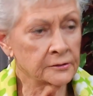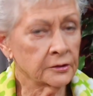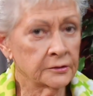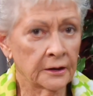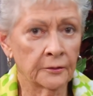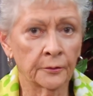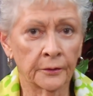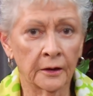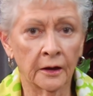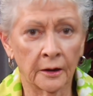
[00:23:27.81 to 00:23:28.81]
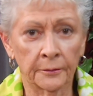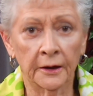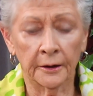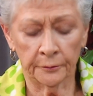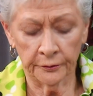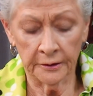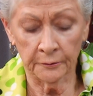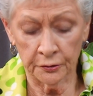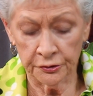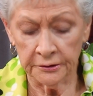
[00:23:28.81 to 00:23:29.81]
a good time to apply a
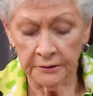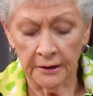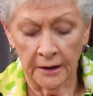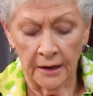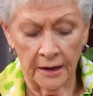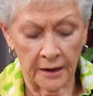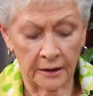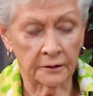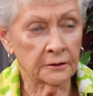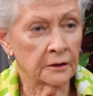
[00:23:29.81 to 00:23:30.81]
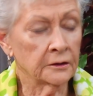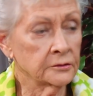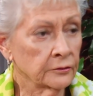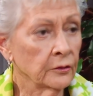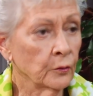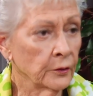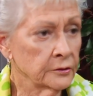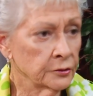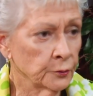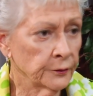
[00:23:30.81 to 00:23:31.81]
pre-emergent and to curl
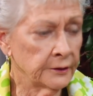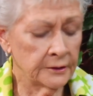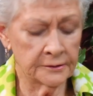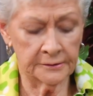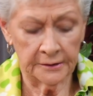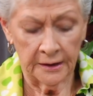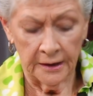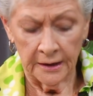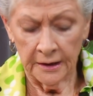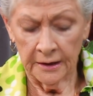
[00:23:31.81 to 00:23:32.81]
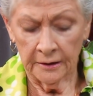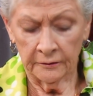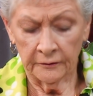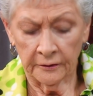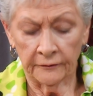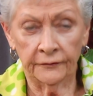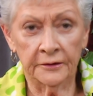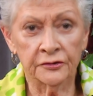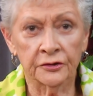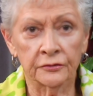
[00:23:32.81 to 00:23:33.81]
winter weeds. And
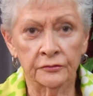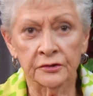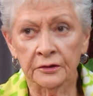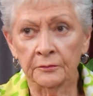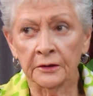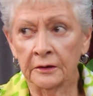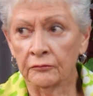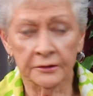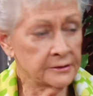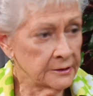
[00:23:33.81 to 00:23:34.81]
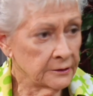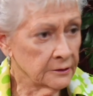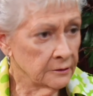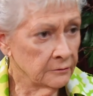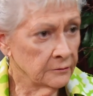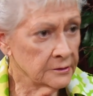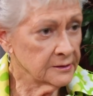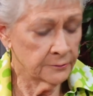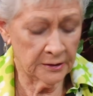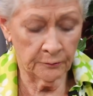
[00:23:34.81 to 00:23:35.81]
fescues can be reseeded in
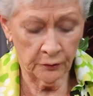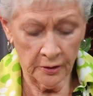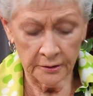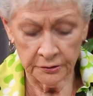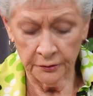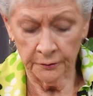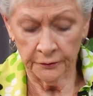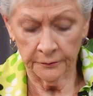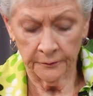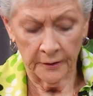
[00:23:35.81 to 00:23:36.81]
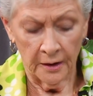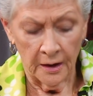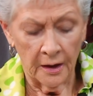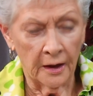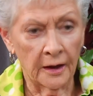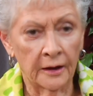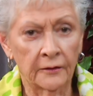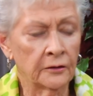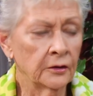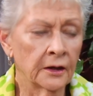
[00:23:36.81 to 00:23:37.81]
September, October. And
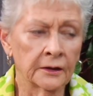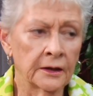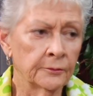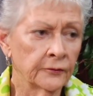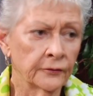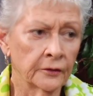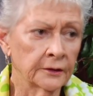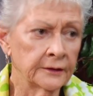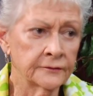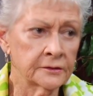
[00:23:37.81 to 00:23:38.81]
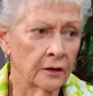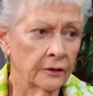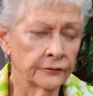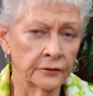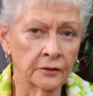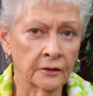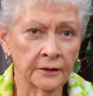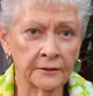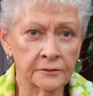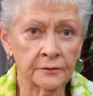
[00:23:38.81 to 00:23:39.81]
then you got to keep the fall leaves off. You know, the
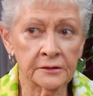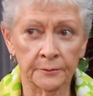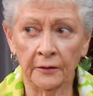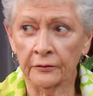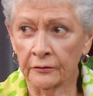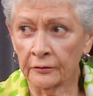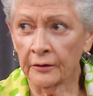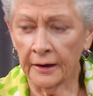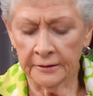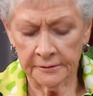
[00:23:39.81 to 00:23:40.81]
leaves will smother the grass.